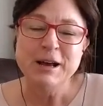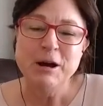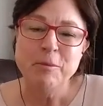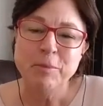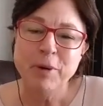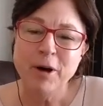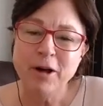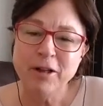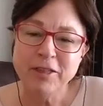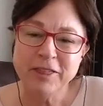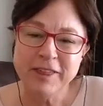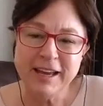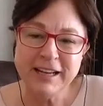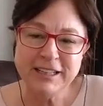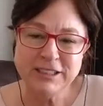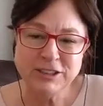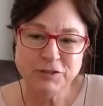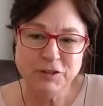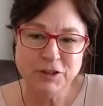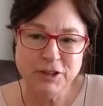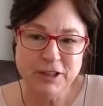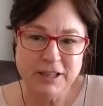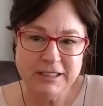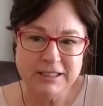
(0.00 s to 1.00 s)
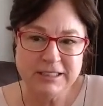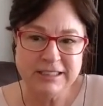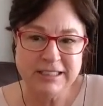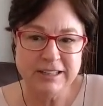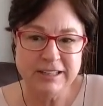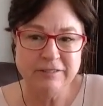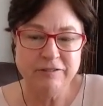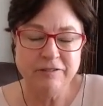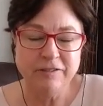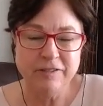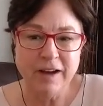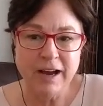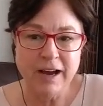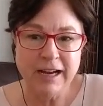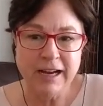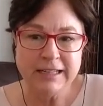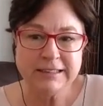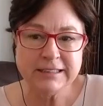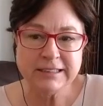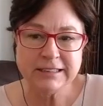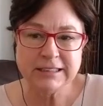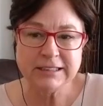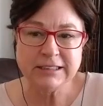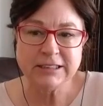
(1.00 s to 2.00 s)
Paul, thanks for this
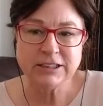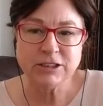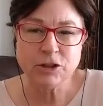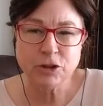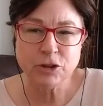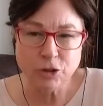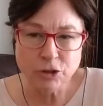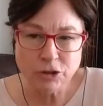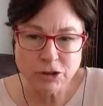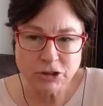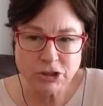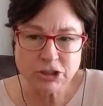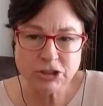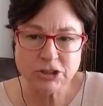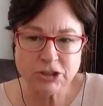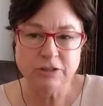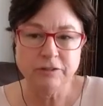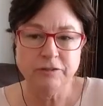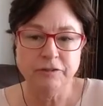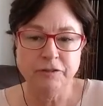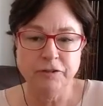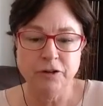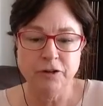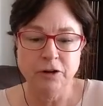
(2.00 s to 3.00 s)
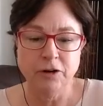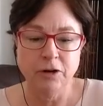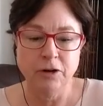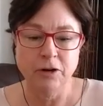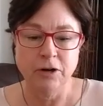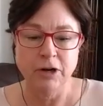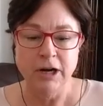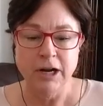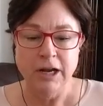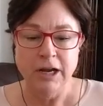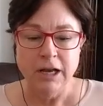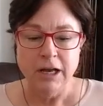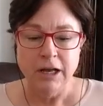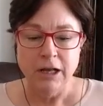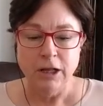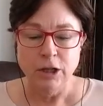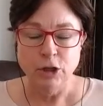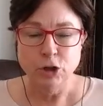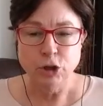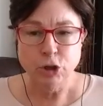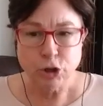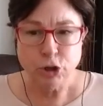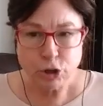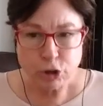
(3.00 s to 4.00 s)
advice. This thirst for
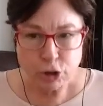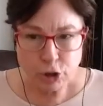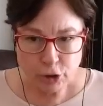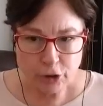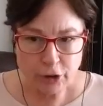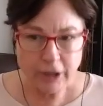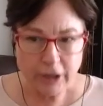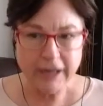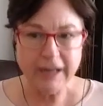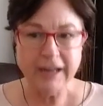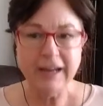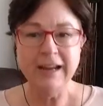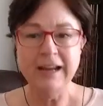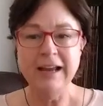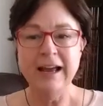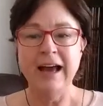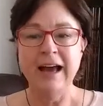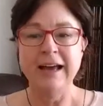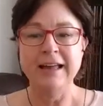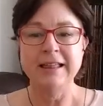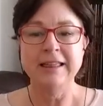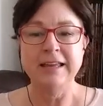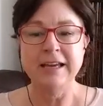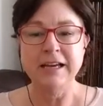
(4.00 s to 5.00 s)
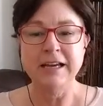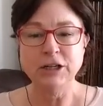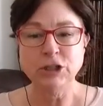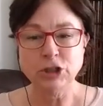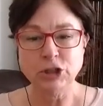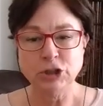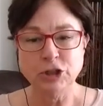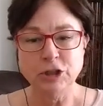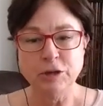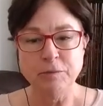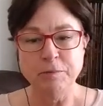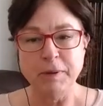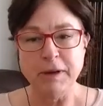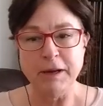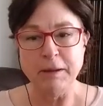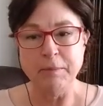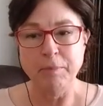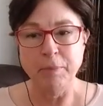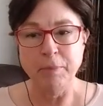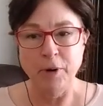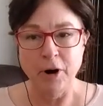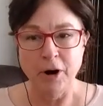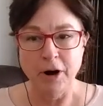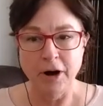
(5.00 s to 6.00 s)
learning, I think, should be
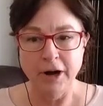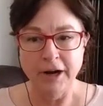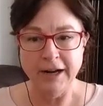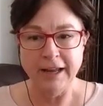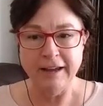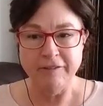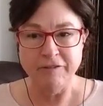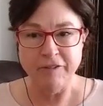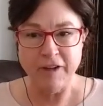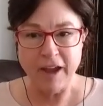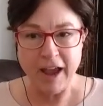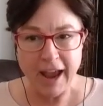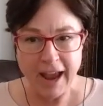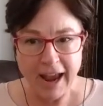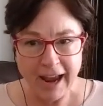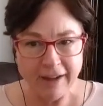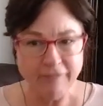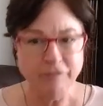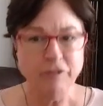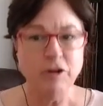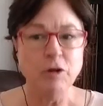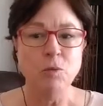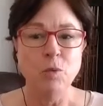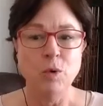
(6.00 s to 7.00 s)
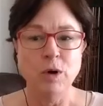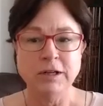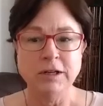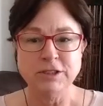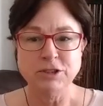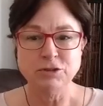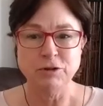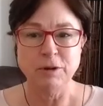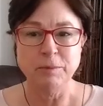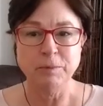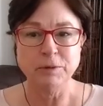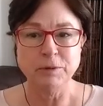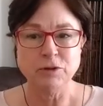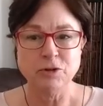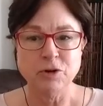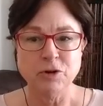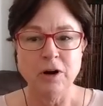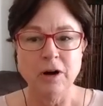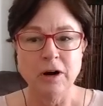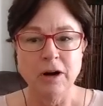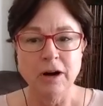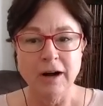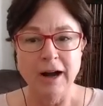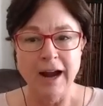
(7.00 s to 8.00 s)
part of everyone's
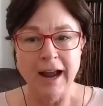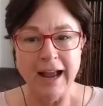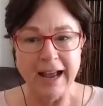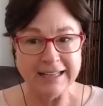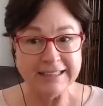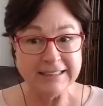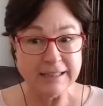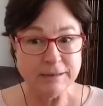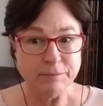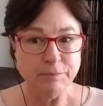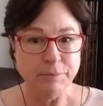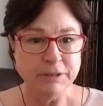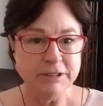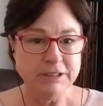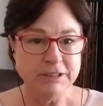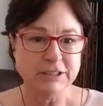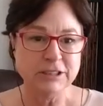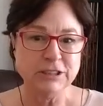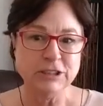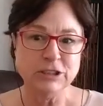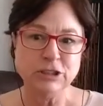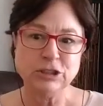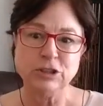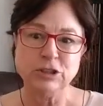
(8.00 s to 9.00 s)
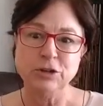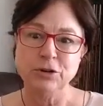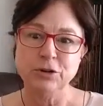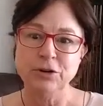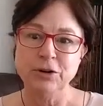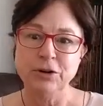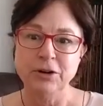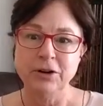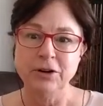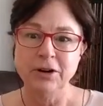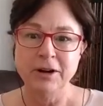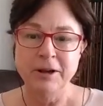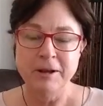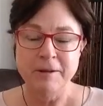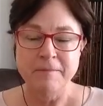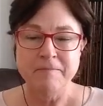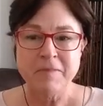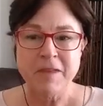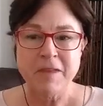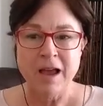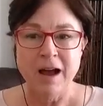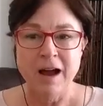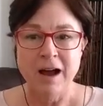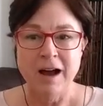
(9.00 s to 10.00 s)
repertoire as a business owner
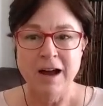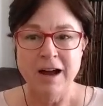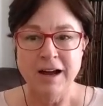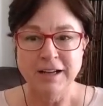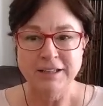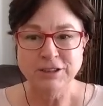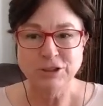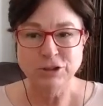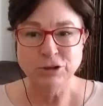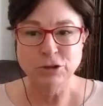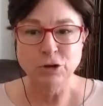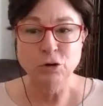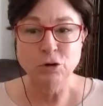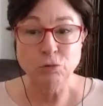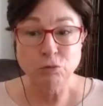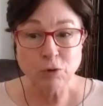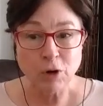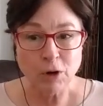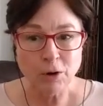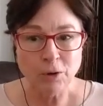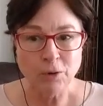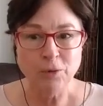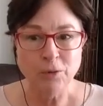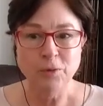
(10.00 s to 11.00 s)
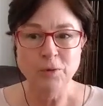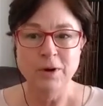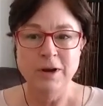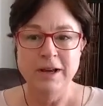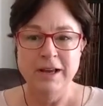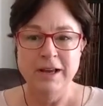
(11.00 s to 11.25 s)
to grow